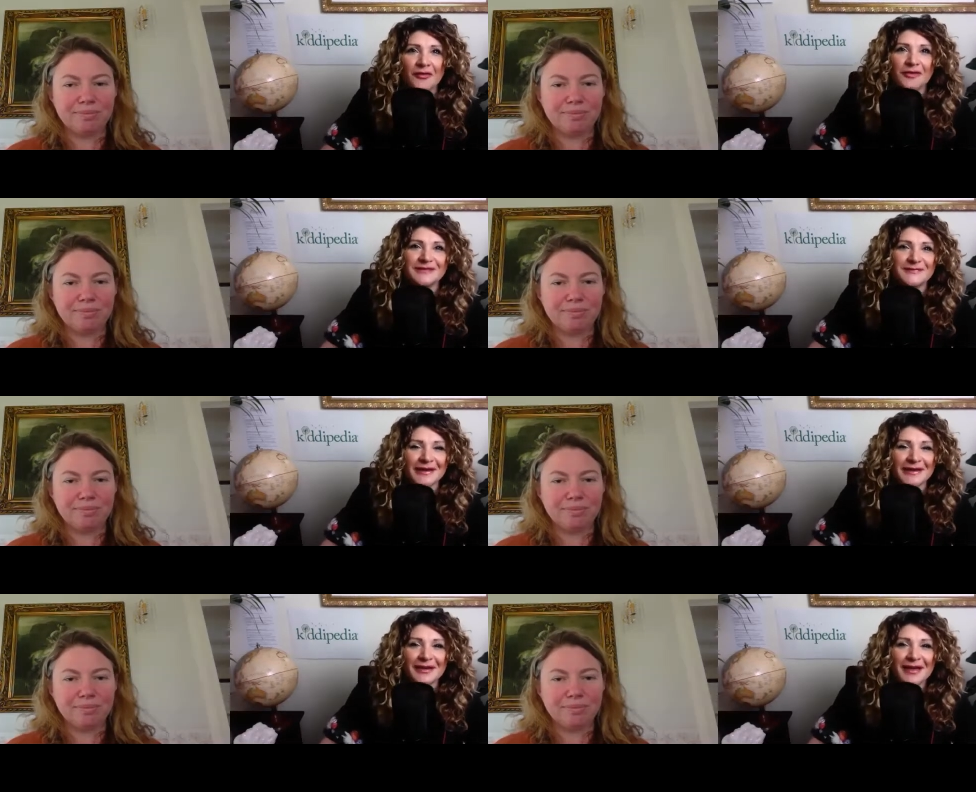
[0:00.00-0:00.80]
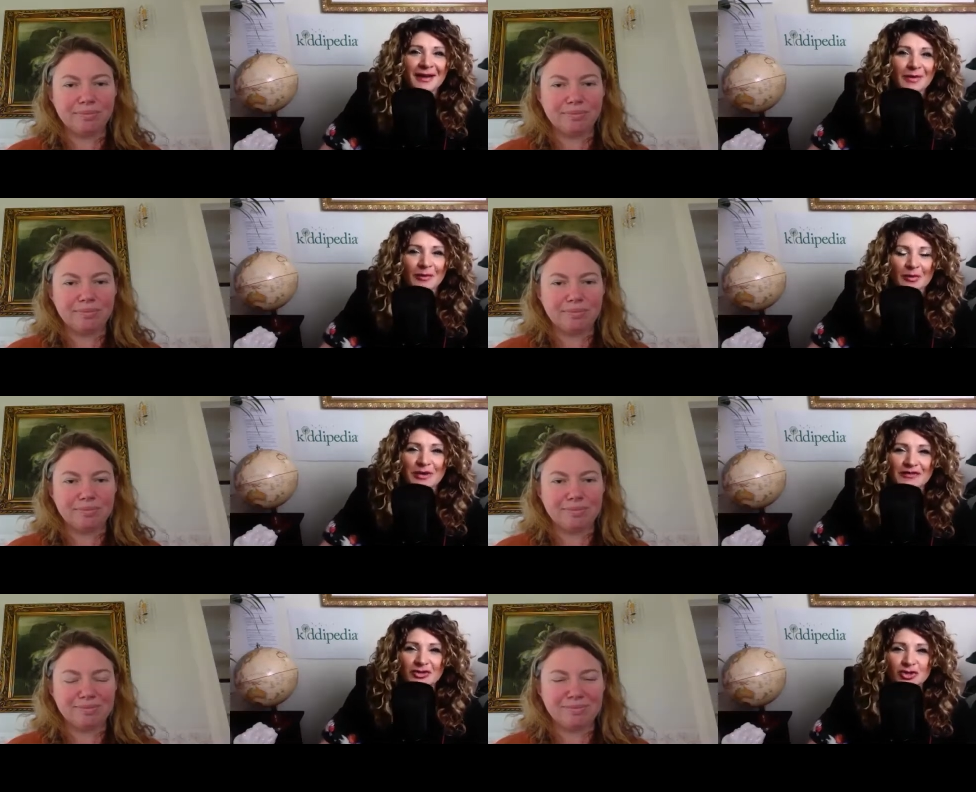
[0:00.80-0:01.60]
Speaker 1: always been. I'm a bit
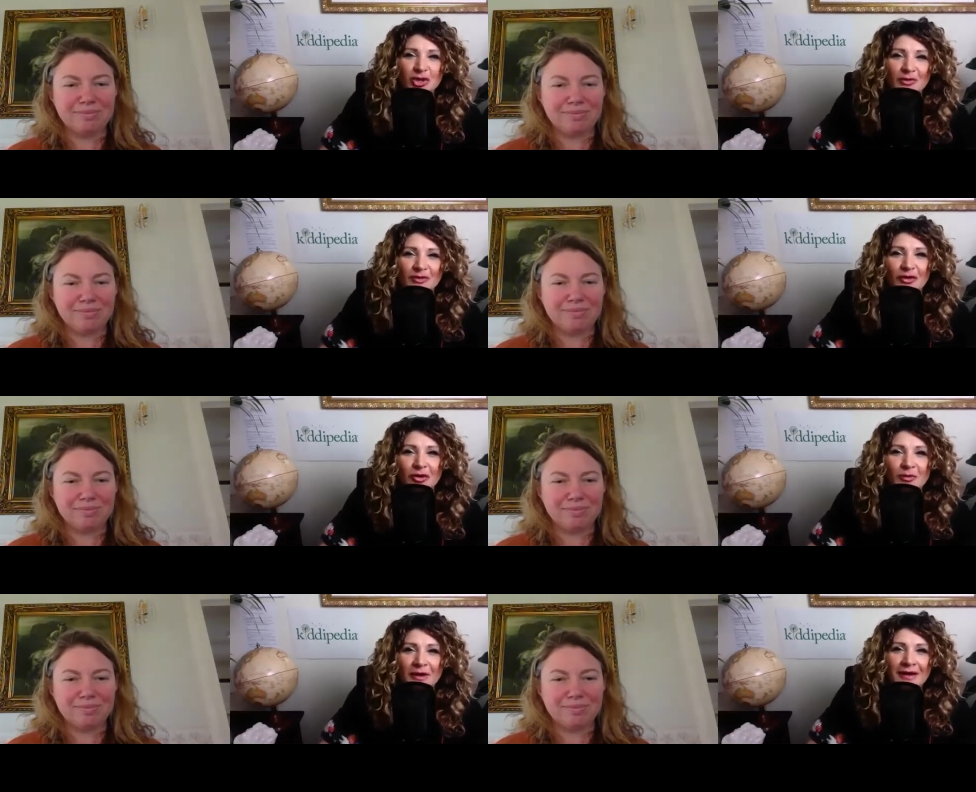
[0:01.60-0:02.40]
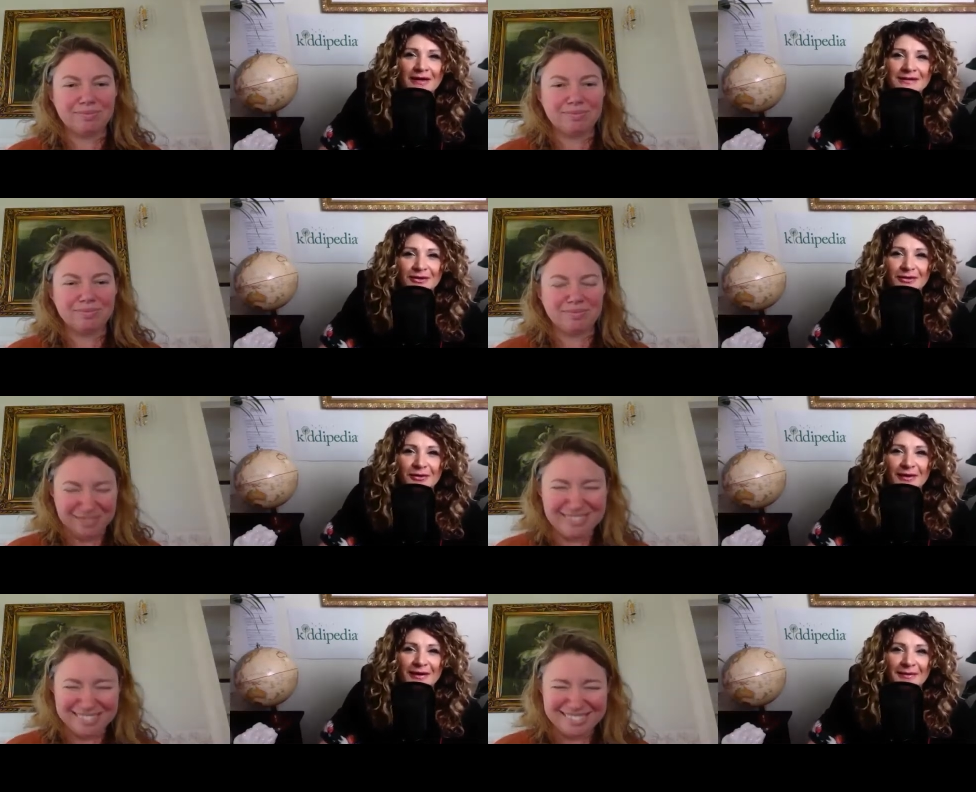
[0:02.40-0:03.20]
of a germaphobe, so
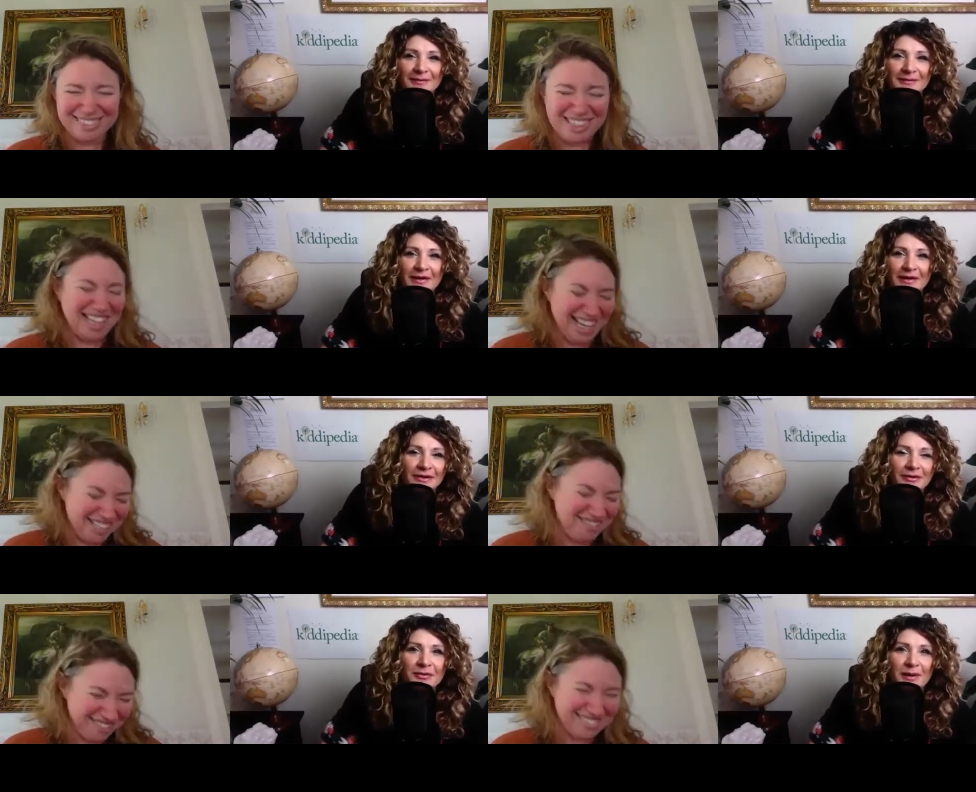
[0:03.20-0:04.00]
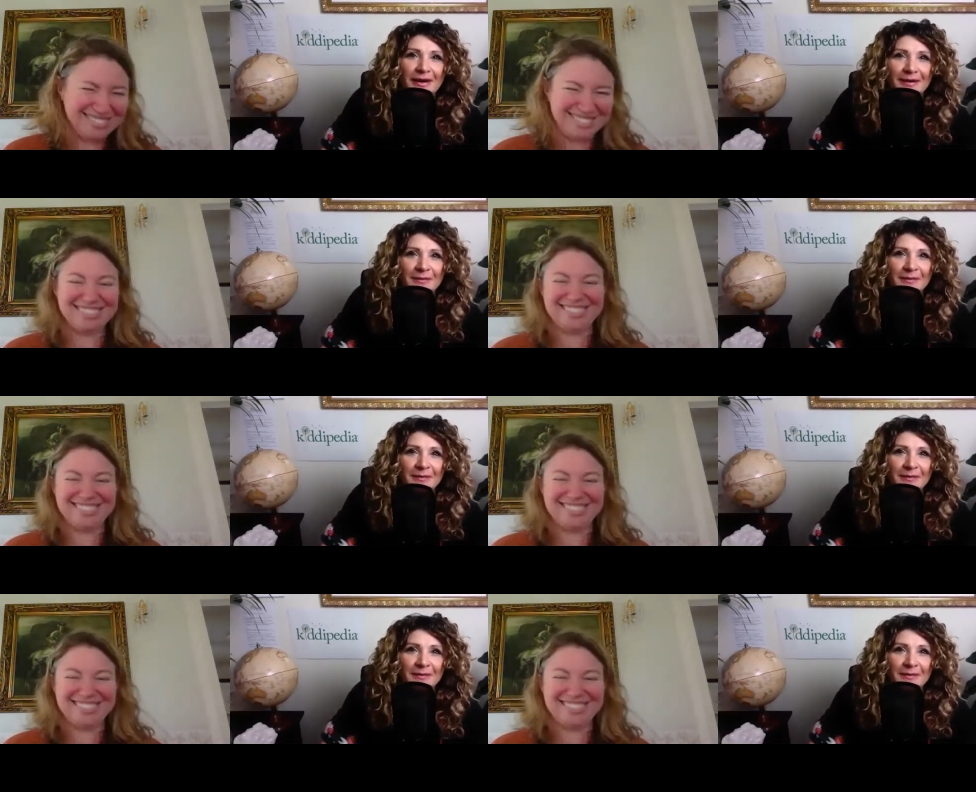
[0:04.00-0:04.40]
um, you know, um,